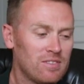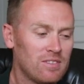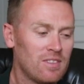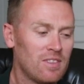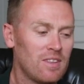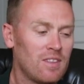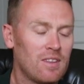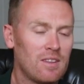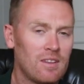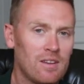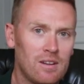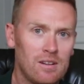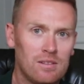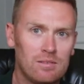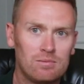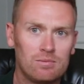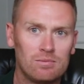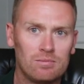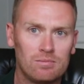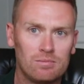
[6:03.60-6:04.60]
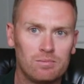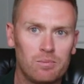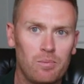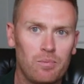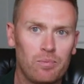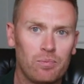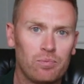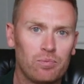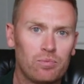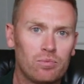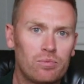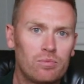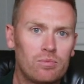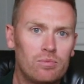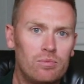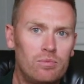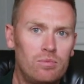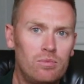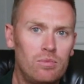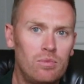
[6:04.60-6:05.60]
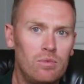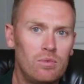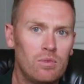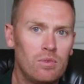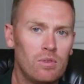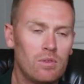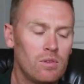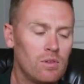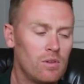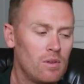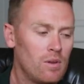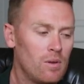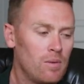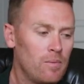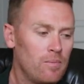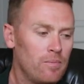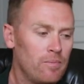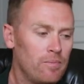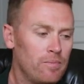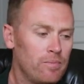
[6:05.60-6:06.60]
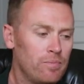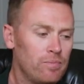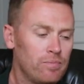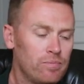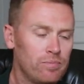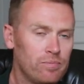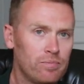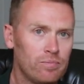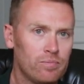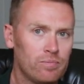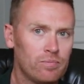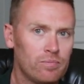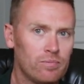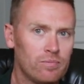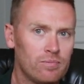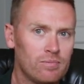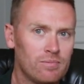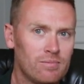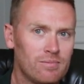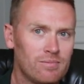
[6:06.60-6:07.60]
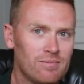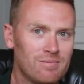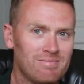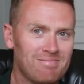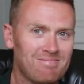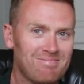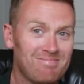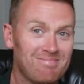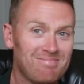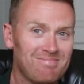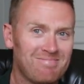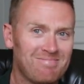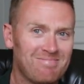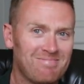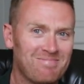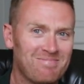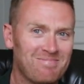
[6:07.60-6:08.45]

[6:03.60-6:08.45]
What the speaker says: (not speaking)